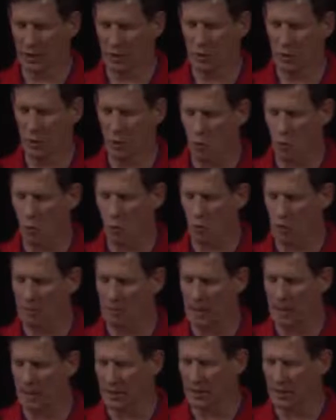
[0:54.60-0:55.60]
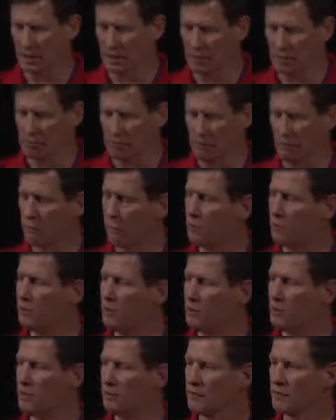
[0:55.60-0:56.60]
you or abandon you before
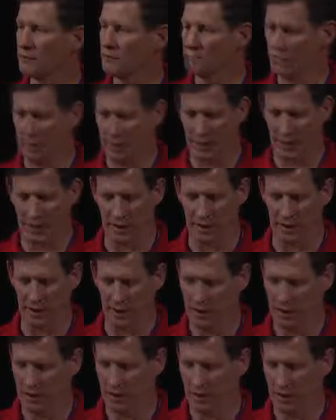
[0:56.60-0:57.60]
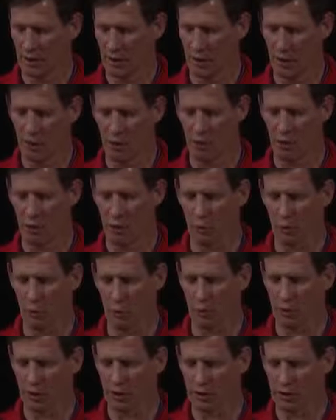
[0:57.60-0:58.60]
you have completed all the
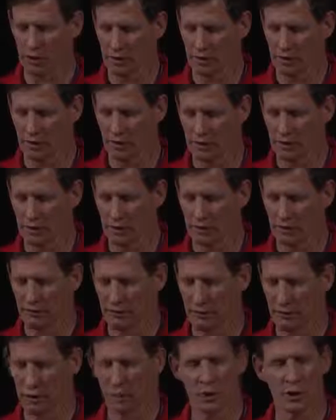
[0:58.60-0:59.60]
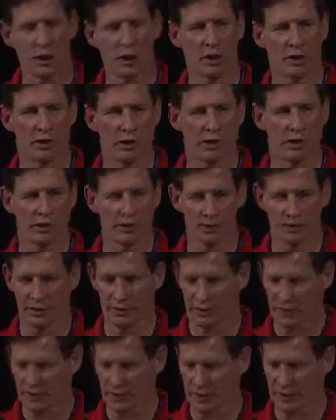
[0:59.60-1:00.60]
work for the service
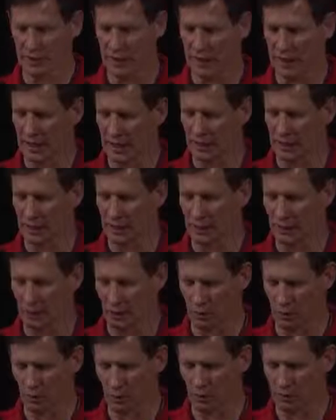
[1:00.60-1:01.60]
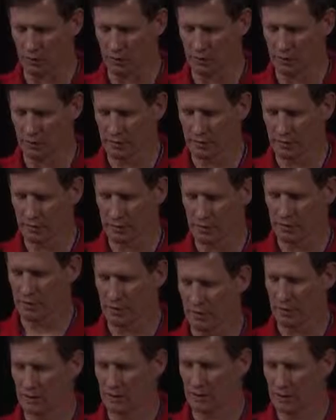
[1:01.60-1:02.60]
in honor of the Lord.
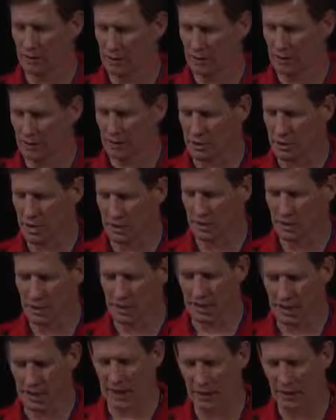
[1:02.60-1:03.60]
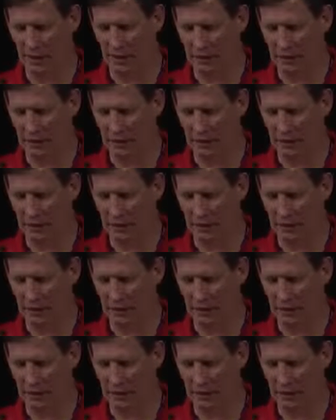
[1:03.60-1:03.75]
Gentlemen, I'd like